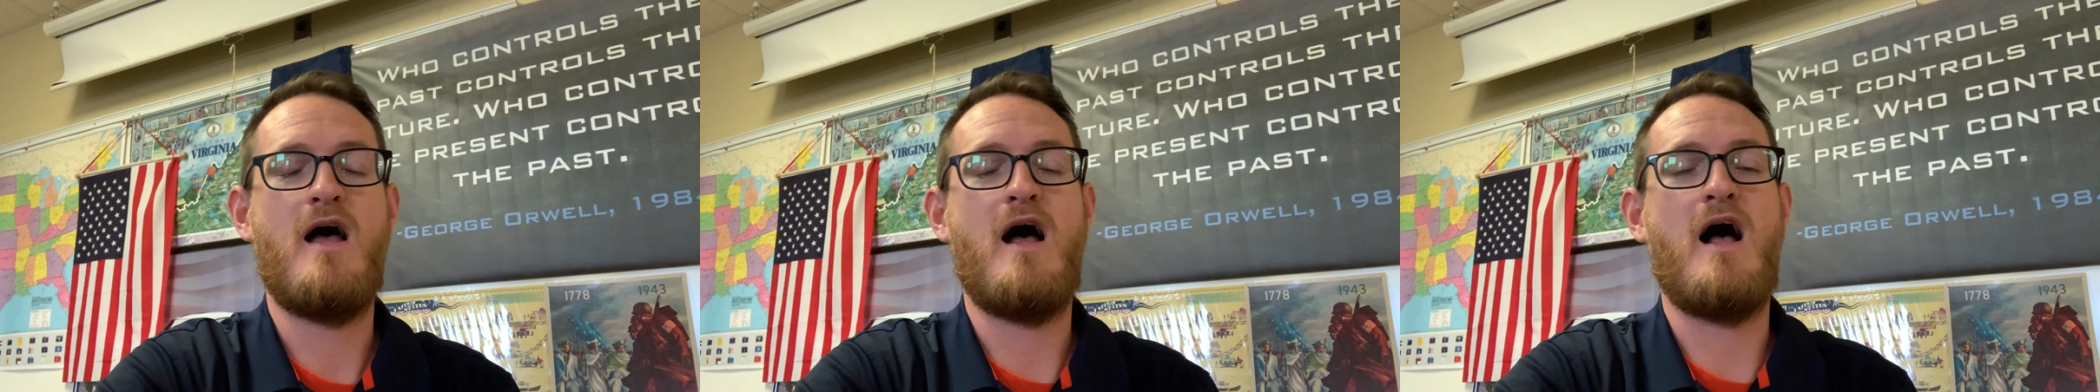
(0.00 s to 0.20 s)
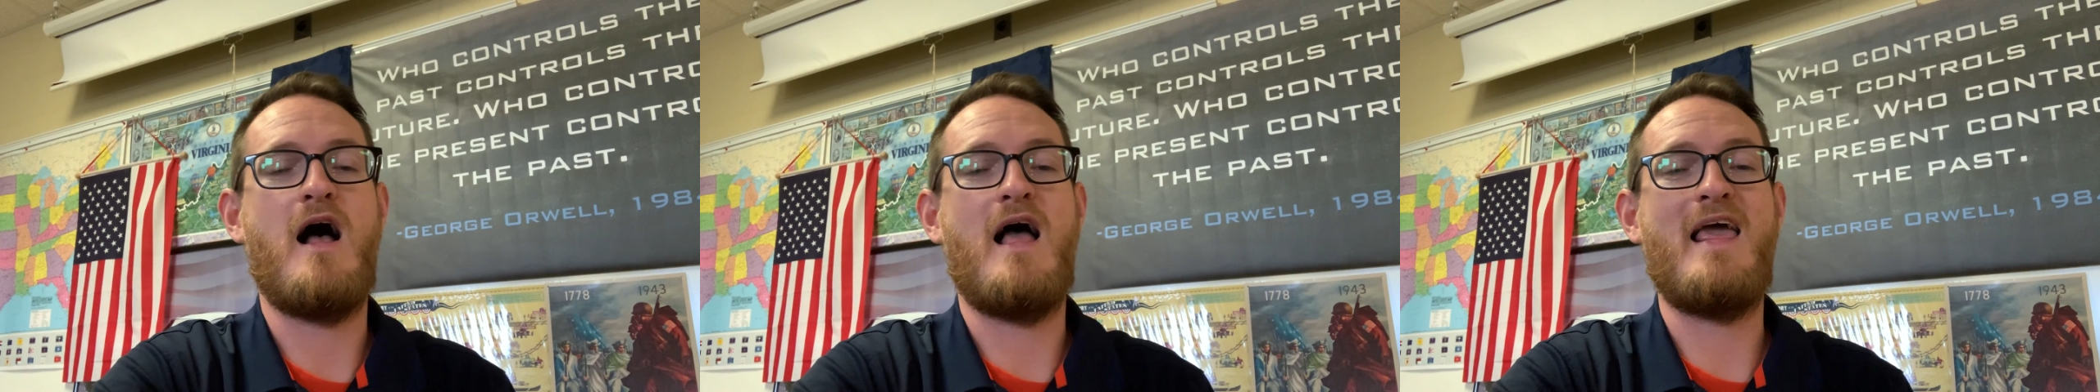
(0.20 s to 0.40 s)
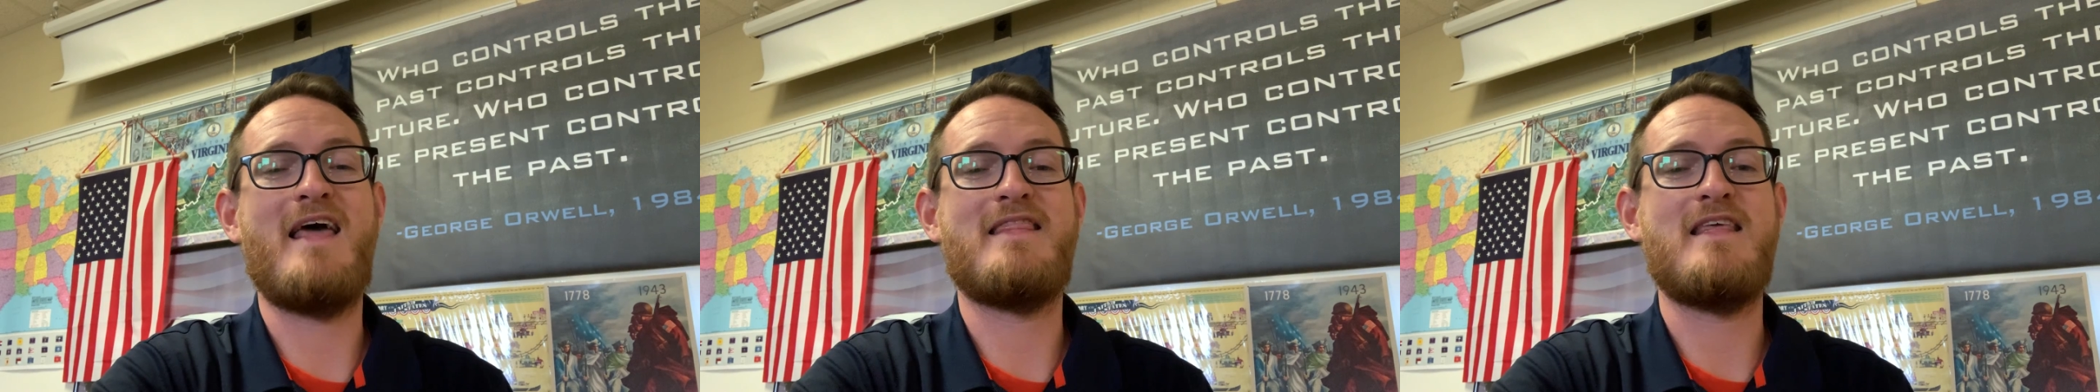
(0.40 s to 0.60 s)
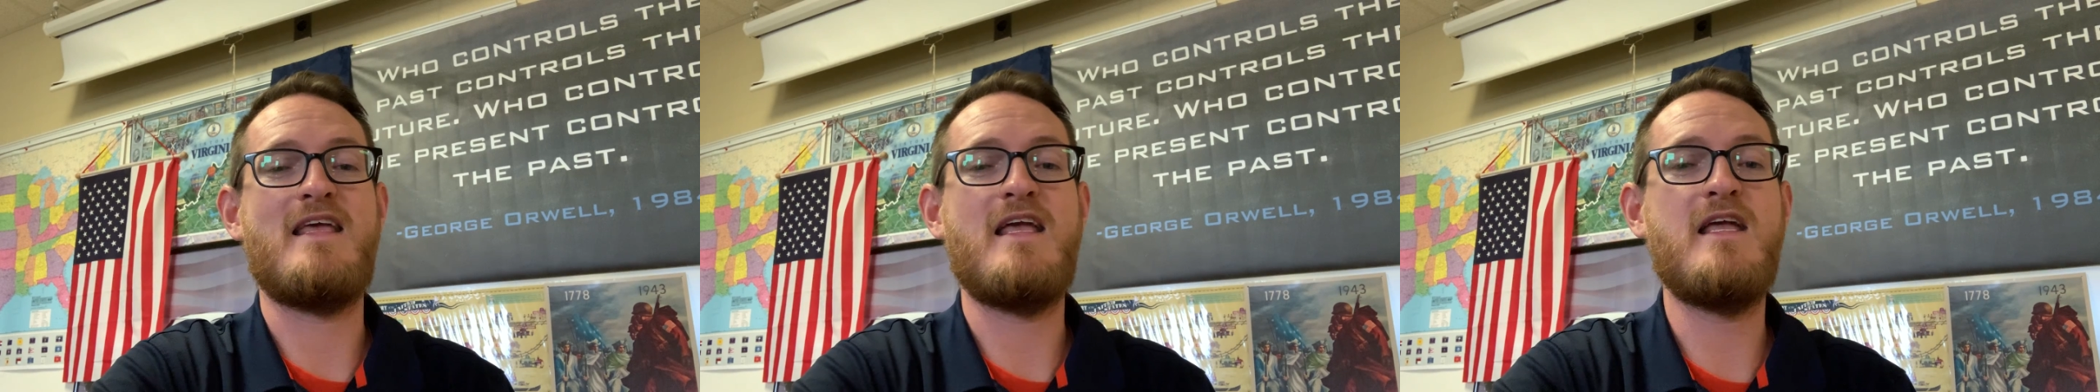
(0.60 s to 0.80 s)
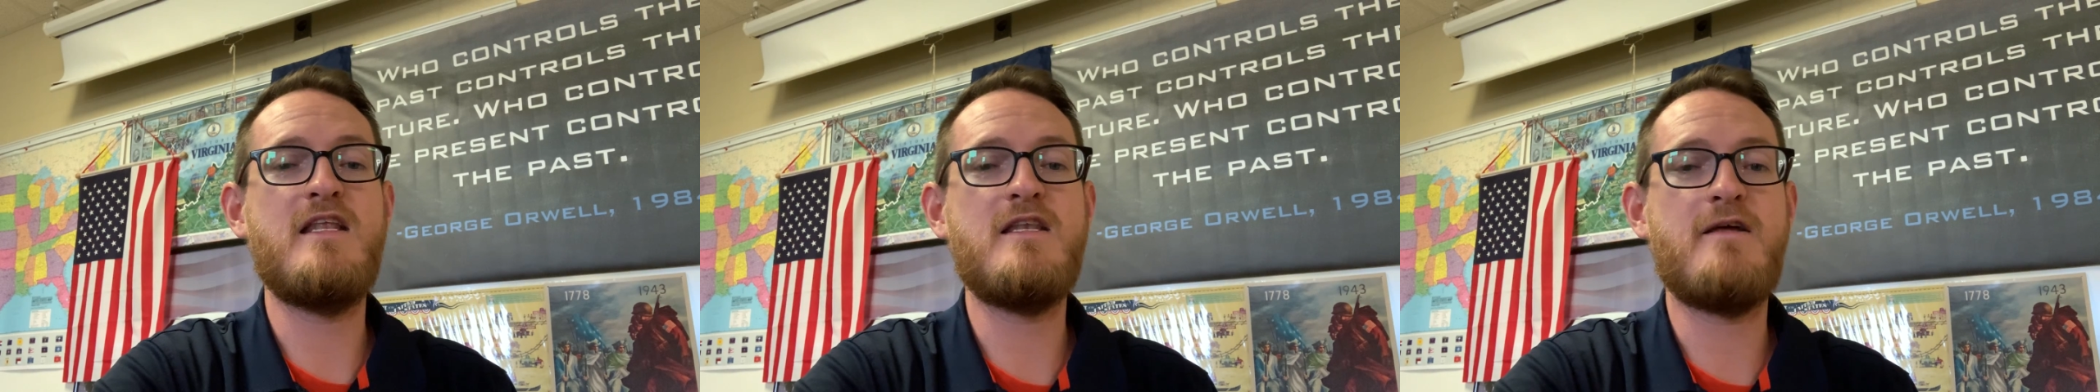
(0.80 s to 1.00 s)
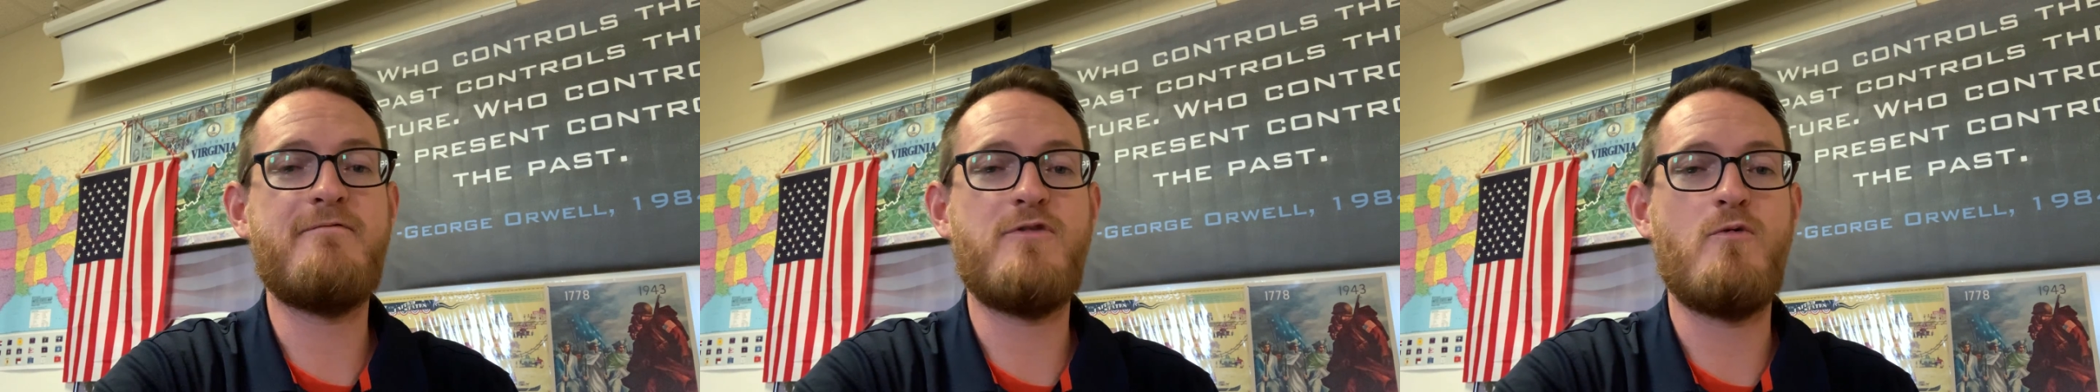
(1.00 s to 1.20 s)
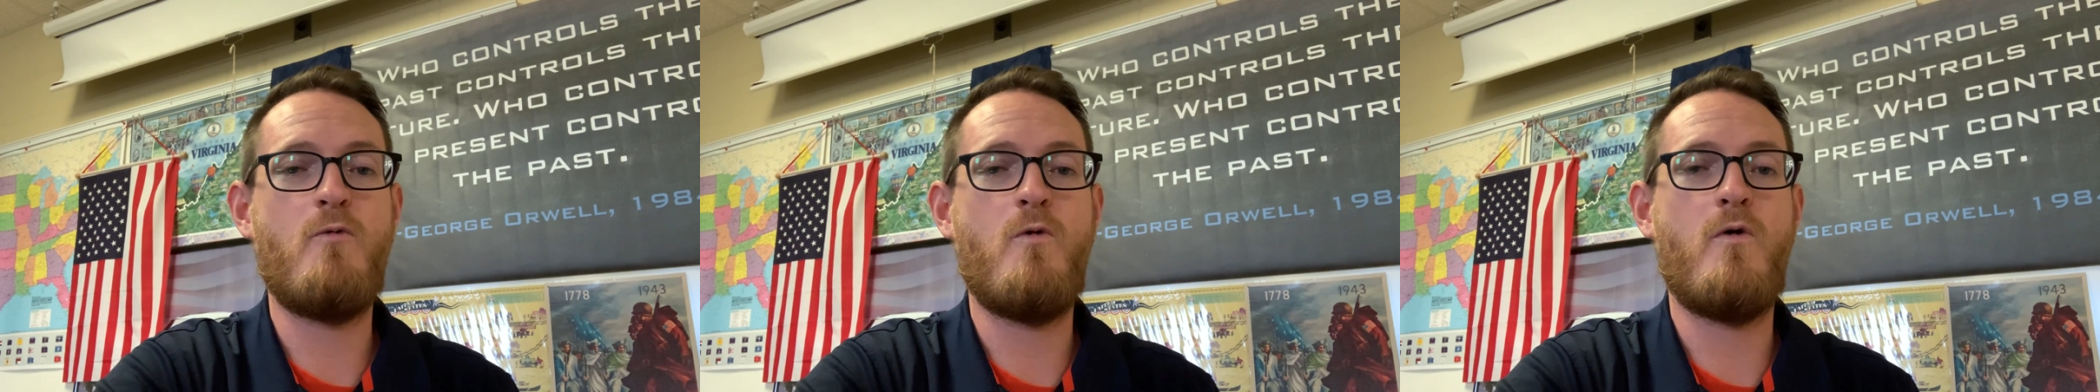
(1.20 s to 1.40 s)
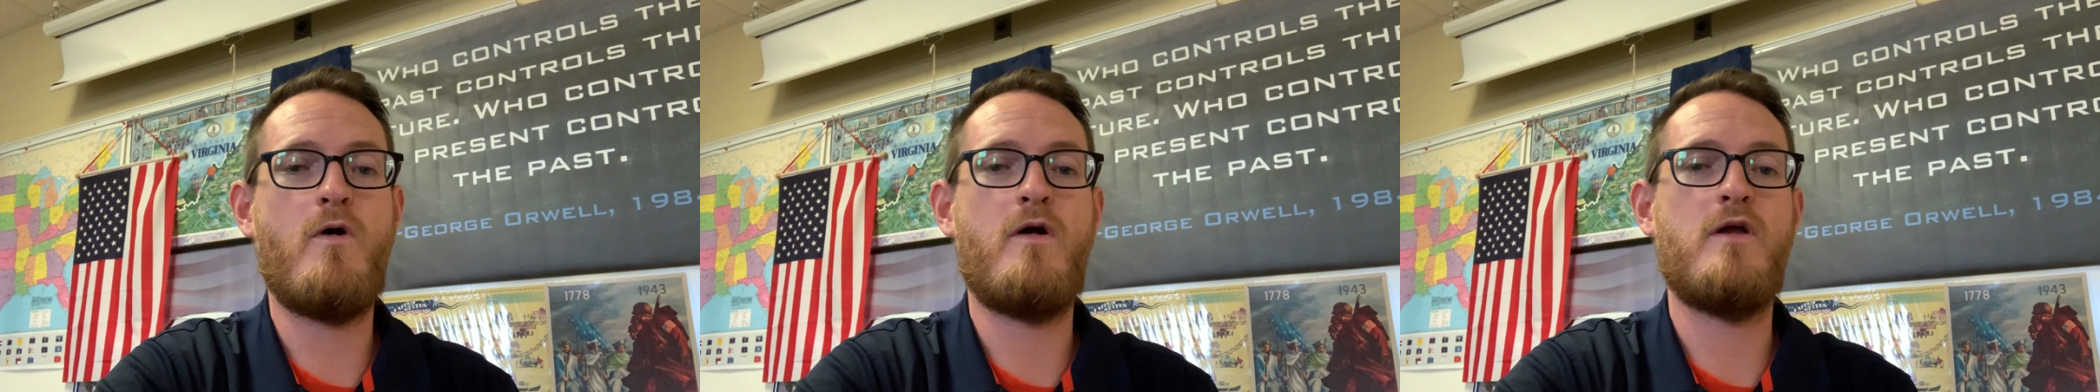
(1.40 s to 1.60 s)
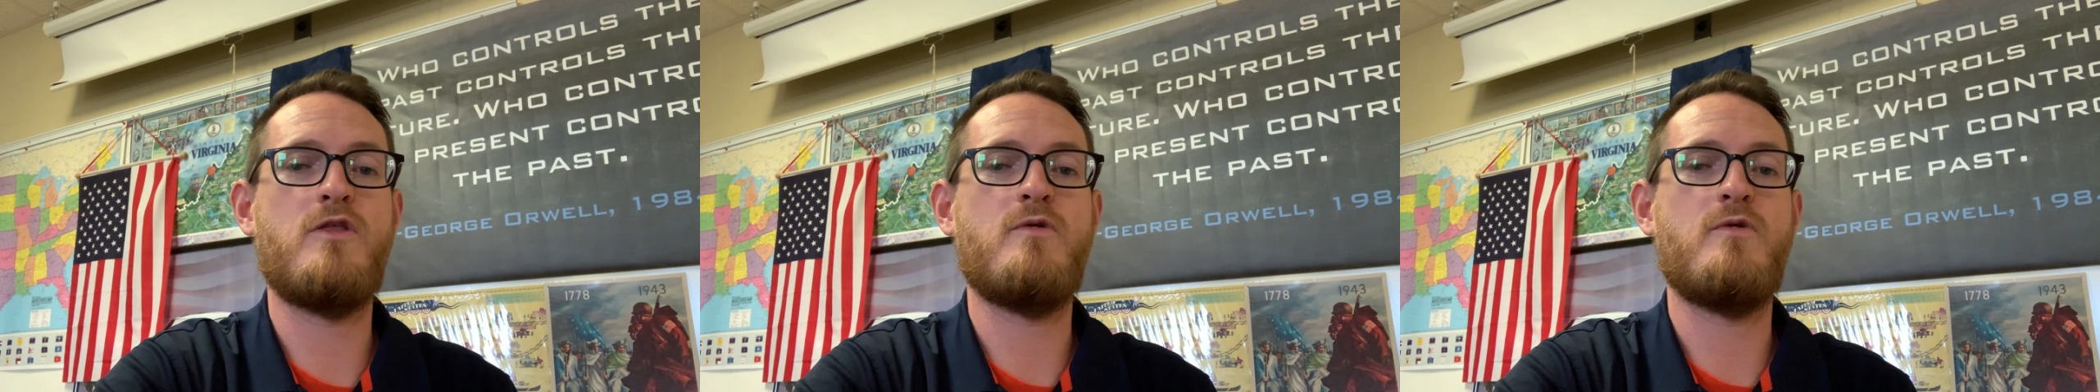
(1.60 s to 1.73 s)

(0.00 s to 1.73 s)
At the end of the war,